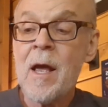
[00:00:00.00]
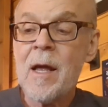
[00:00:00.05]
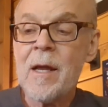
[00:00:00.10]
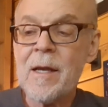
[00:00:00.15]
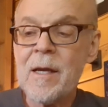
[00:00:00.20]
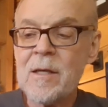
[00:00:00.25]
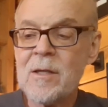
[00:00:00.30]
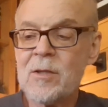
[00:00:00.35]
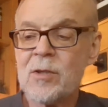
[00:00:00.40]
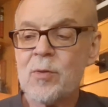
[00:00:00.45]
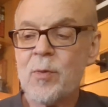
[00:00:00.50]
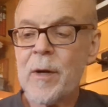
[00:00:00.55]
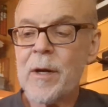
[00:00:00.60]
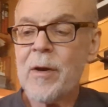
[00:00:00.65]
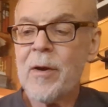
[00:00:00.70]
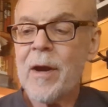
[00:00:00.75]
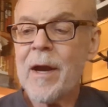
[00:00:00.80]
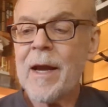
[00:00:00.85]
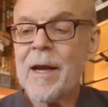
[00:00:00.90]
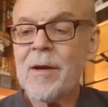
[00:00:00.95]
and then you swing
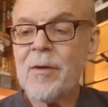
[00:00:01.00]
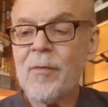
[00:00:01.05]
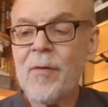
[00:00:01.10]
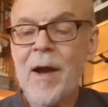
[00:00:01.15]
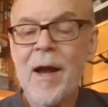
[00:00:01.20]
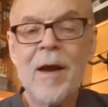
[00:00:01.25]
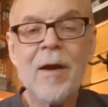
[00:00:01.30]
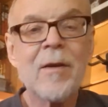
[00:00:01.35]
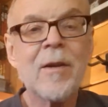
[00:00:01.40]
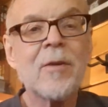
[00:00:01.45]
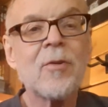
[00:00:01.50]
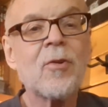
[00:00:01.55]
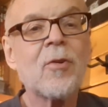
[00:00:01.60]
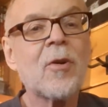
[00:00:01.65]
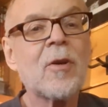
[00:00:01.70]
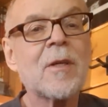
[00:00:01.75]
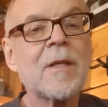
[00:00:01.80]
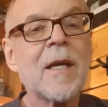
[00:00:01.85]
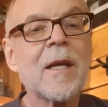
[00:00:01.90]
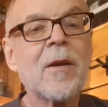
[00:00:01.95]
your hand around, and you're
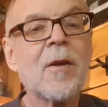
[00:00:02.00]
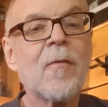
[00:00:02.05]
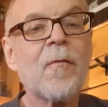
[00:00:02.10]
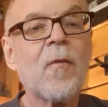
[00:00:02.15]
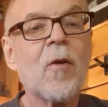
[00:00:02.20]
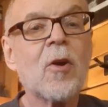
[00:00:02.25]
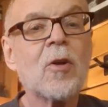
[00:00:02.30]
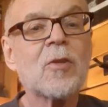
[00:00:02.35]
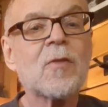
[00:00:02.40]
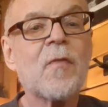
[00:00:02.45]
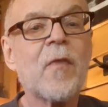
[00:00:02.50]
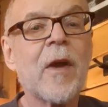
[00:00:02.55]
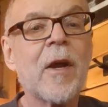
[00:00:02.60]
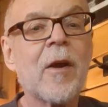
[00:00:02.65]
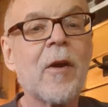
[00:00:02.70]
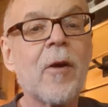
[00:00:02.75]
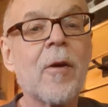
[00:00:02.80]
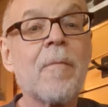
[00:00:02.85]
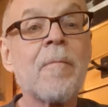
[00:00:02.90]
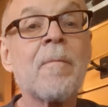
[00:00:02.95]
going to take your first
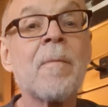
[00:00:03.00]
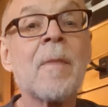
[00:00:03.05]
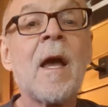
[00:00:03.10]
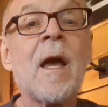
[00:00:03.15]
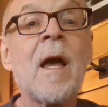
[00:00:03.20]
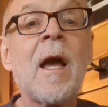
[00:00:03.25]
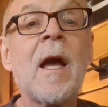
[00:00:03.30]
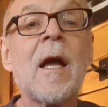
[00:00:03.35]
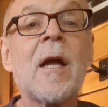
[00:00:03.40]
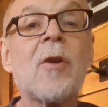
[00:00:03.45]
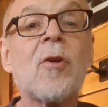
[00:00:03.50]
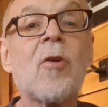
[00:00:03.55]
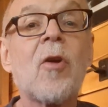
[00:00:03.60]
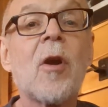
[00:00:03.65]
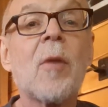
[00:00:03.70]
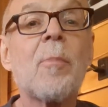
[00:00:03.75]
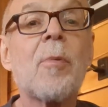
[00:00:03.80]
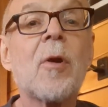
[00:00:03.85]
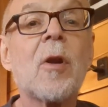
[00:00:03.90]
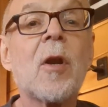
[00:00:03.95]
finger and you're
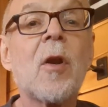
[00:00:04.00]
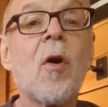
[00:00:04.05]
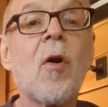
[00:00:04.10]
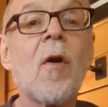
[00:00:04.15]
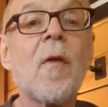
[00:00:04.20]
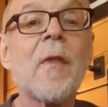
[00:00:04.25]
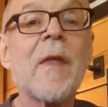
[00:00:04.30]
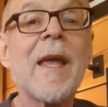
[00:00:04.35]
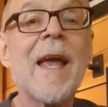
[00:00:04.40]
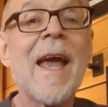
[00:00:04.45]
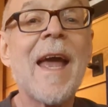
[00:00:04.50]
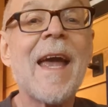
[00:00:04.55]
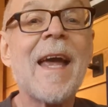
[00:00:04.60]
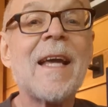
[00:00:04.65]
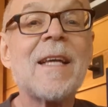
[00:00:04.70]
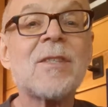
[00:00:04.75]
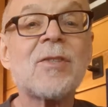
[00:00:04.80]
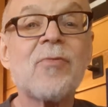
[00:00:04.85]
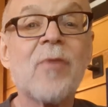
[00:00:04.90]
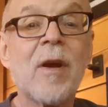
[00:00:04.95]
going to put it on the
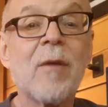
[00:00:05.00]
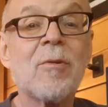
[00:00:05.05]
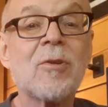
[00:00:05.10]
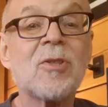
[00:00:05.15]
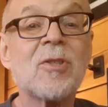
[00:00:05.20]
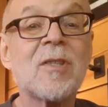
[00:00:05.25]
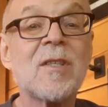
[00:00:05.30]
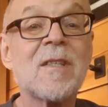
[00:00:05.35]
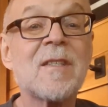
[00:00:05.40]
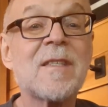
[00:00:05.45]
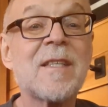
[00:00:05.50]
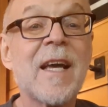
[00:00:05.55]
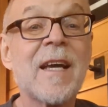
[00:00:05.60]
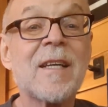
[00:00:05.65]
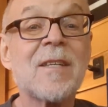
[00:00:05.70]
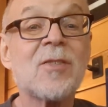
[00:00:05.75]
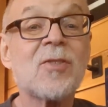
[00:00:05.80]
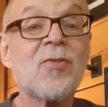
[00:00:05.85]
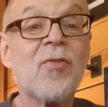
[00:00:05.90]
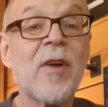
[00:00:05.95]
A string, which is the
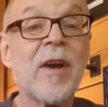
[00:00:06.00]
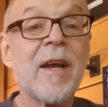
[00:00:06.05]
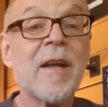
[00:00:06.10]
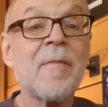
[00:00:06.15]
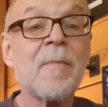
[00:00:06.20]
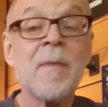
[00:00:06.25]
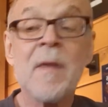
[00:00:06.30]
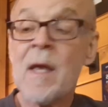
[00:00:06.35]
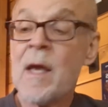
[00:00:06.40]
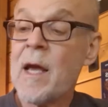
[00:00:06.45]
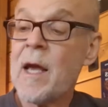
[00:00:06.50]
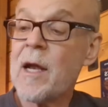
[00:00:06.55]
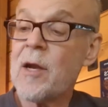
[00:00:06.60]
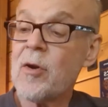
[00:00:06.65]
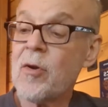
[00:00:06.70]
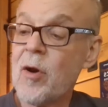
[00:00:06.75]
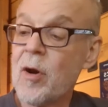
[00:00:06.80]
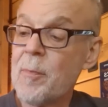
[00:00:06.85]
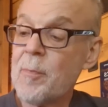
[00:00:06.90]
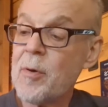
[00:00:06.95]
second string, and
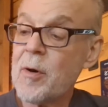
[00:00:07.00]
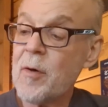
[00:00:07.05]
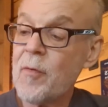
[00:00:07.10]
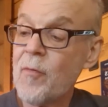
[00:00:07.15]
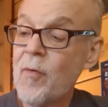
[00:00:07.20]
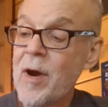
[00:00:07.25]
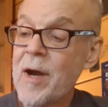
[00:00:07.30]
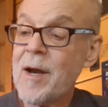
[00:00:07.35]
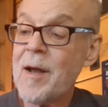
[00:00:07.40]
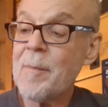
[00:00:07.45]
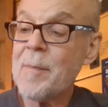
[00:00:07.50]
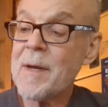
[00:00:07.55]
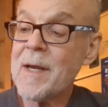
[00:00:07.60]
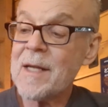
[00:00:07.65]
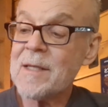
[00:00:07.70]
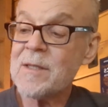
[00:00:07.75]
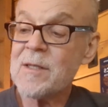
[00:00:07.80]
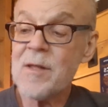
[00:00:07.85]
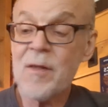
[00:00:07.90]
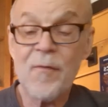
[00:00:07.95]
you're going to put it right up
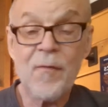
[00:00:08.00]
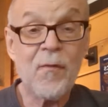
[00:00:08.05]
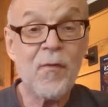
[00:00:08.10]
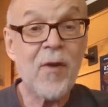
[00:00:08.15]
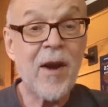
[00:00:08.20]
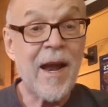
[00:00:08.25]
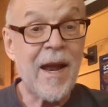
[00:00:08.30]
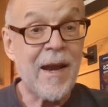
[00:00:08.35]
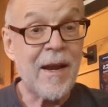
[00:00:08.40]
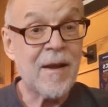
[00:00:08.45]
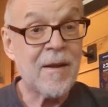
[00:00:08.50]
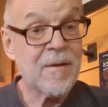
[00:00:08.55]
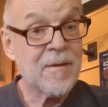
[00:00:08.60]
against the fret.